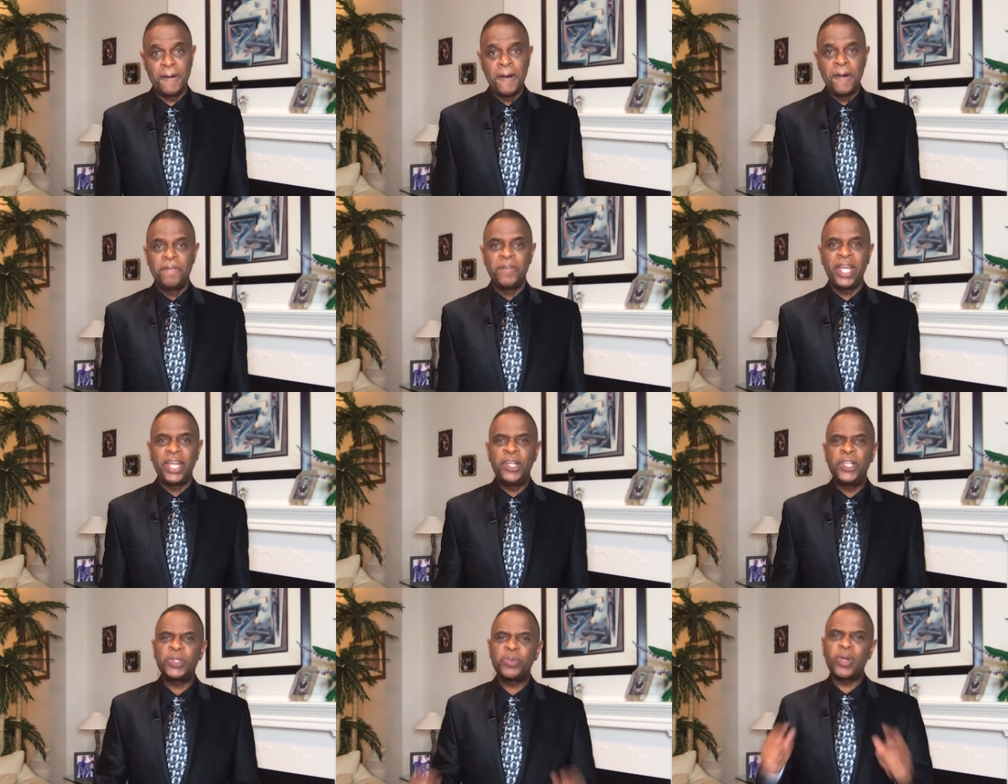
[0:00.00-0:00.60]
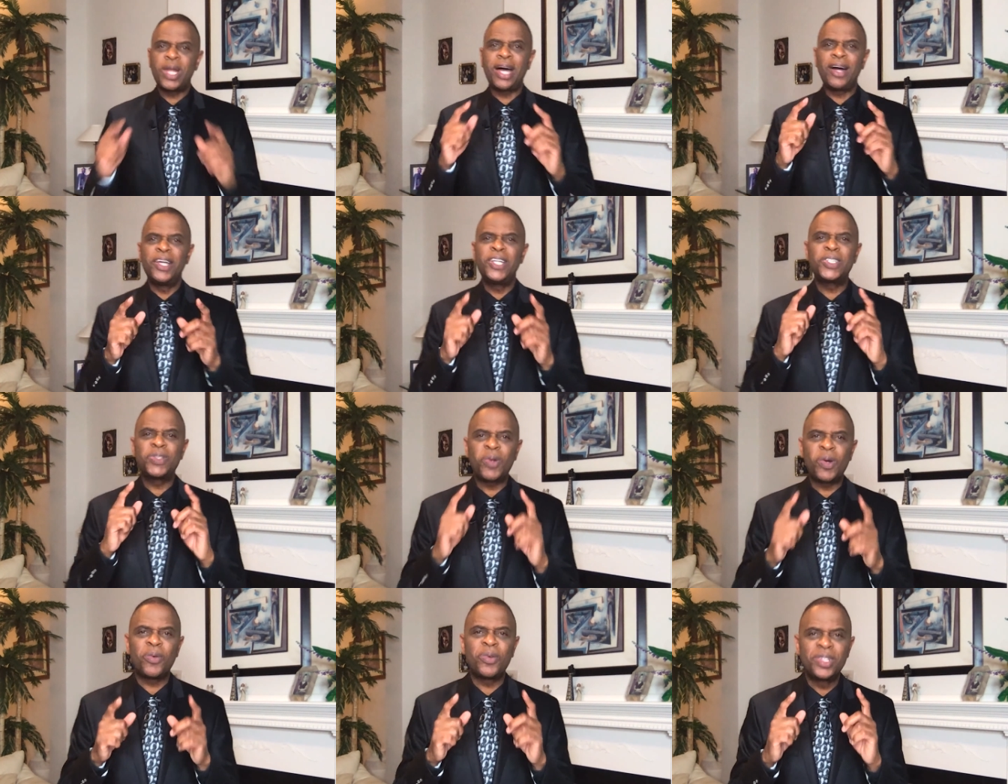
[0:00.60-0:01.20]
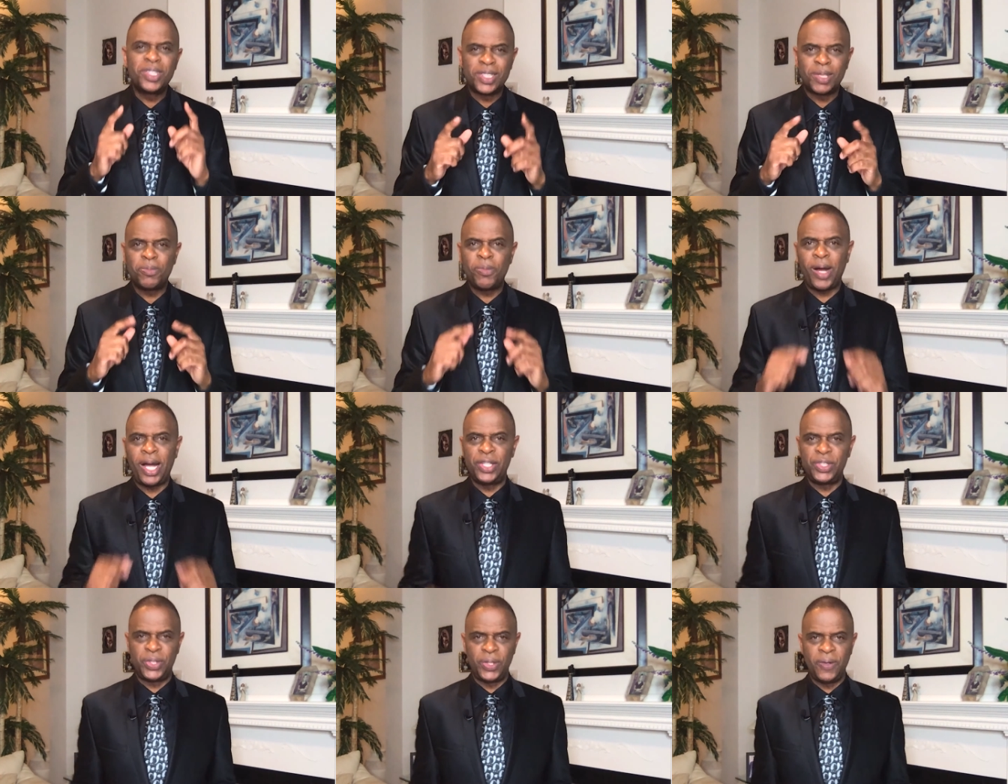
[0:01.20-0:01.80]
And here's what I, here's what I want to
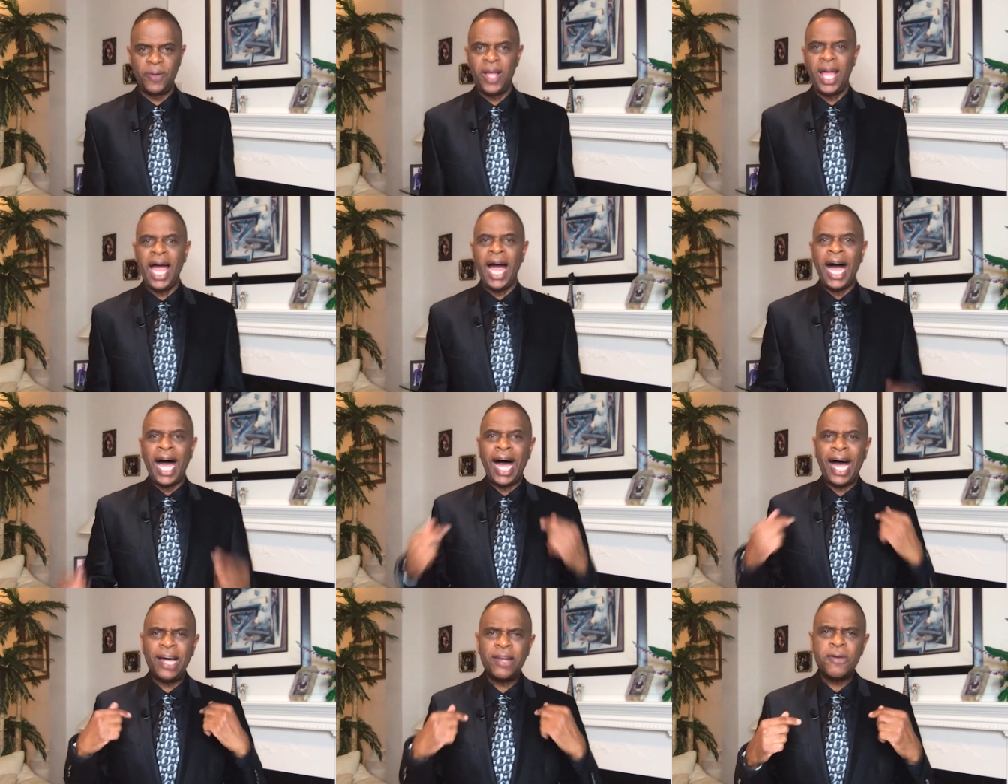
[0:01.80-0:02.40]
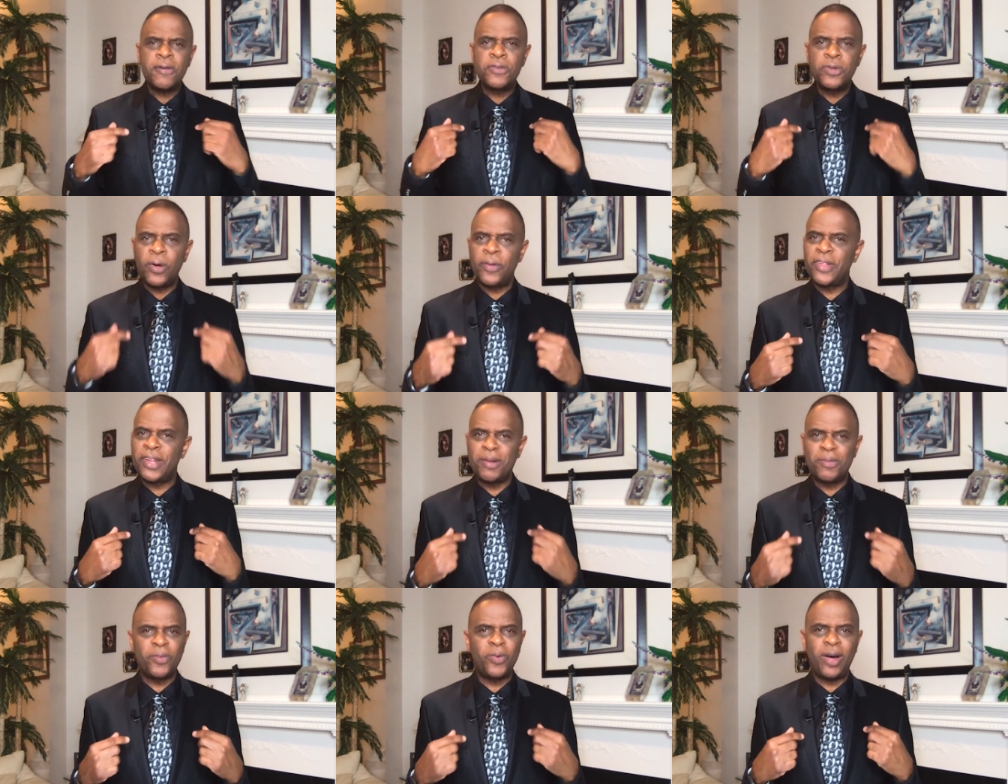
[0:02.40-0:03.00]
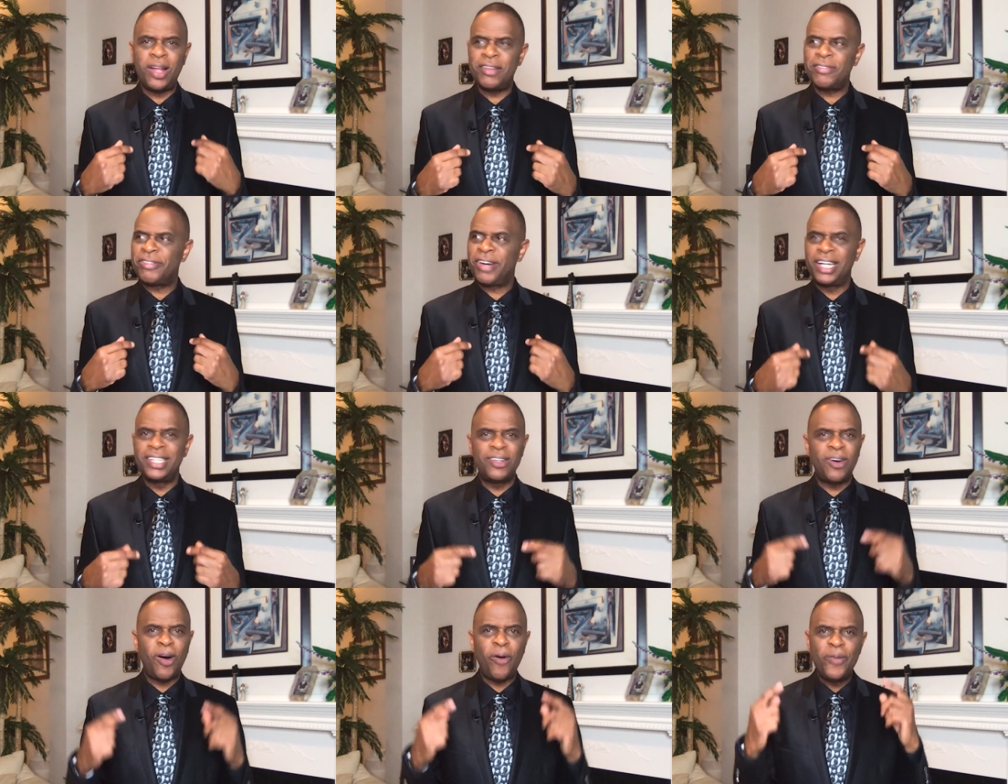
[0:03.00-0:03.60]
surprise you. I don't know that I'm
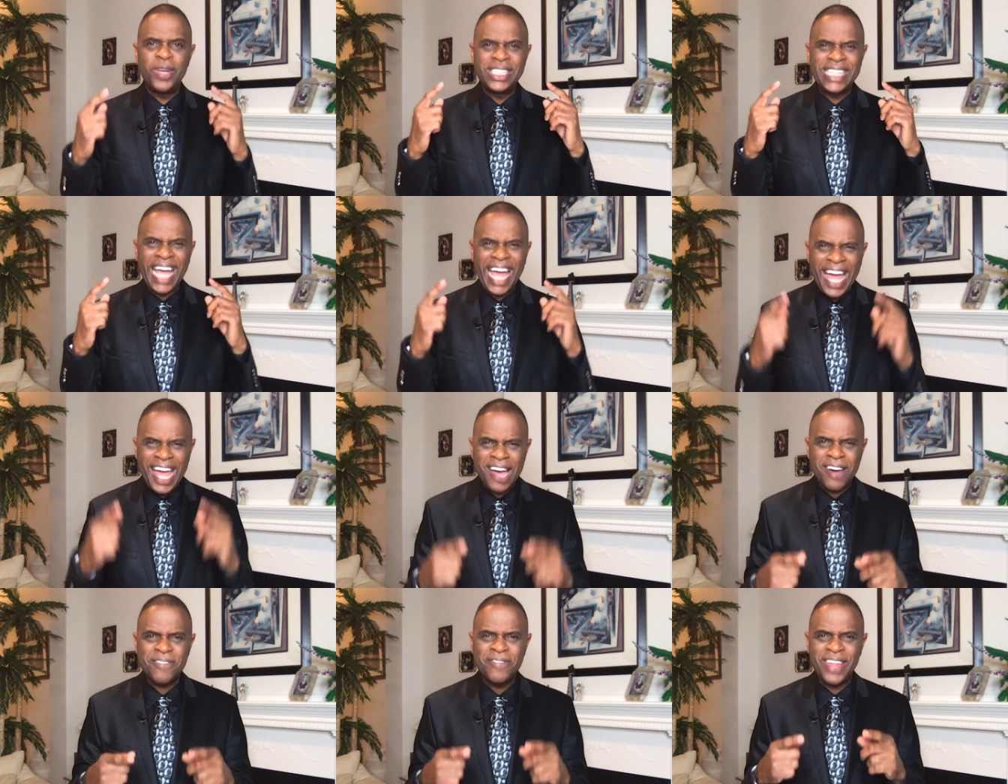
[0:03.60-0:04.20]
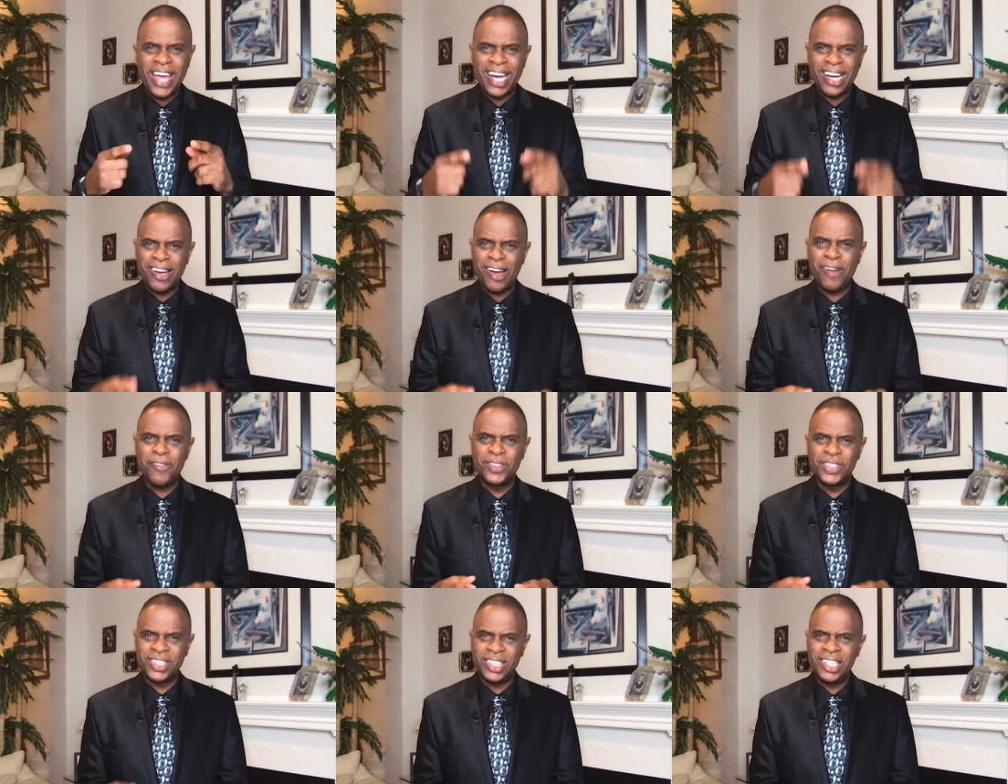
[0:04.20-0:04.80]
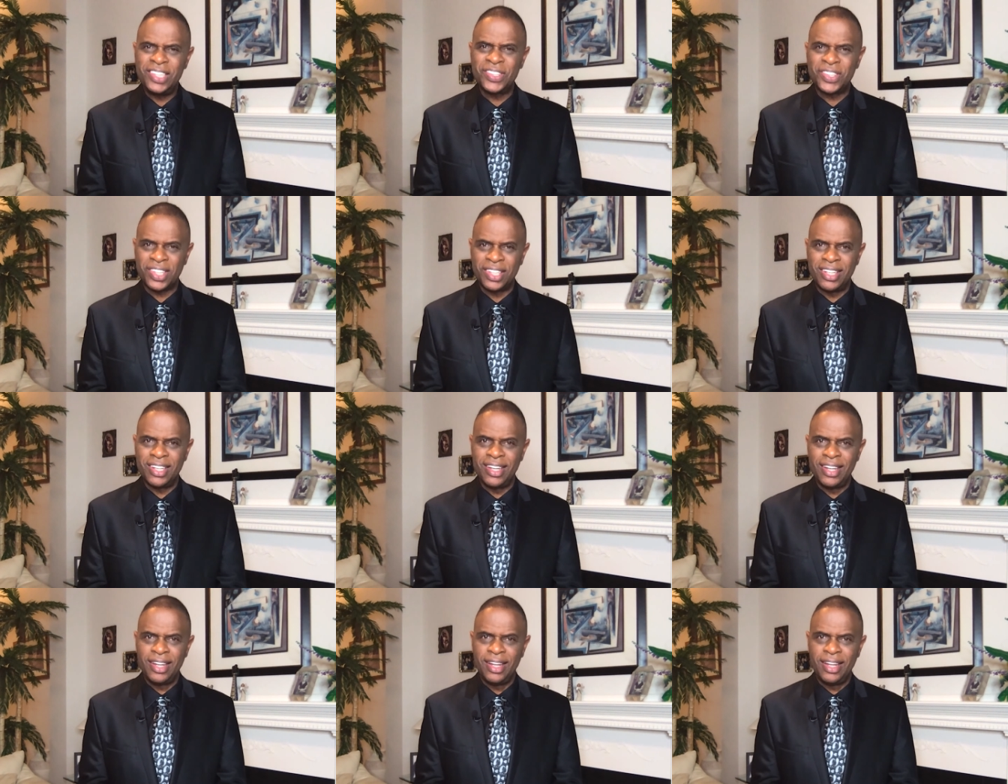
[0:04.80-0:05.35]
qualified to always have that conversation.